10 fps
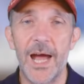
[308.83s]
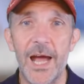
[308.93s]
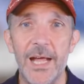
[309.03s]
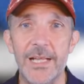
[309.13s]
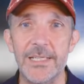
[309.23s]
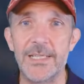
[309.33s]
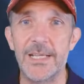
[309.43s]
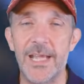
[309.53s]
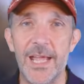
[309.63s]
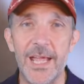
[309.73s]
and
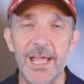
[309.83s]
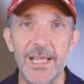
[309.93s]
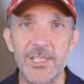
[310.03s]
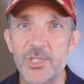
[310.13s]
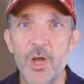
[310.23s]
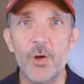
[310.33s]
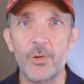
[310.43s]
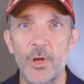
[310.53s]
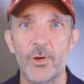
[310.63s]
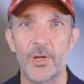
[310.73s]
it's no
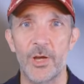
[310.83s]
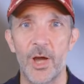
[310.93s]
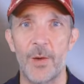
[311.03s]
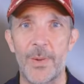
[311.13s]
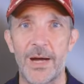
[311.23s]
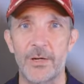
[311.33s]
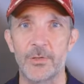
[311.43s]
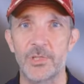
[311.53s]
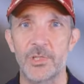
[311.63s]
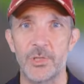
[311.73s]
longer
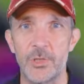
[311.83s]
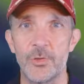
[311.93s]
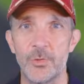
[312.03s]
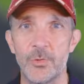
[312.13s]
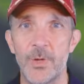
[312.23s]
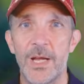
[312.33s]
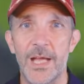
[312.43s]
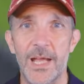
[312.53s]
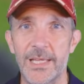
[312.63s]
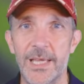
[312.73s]
about you
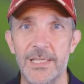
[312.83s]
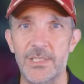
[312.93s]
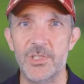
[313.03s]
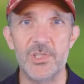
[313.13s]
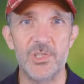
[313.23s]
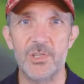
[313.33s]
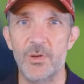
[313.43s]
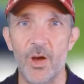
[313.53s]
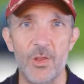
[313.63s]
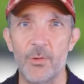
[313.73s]
against
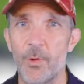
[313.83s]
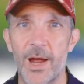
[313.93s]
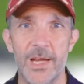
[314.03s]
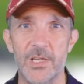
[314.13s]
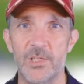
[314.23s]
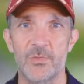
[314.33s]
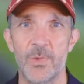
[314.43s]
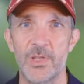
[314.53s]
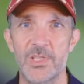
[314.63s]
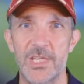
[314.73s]
other riders from
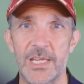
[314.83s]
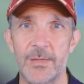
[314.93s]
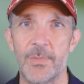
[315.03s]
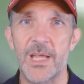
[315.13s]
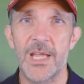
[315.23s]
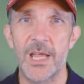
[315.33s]
other team.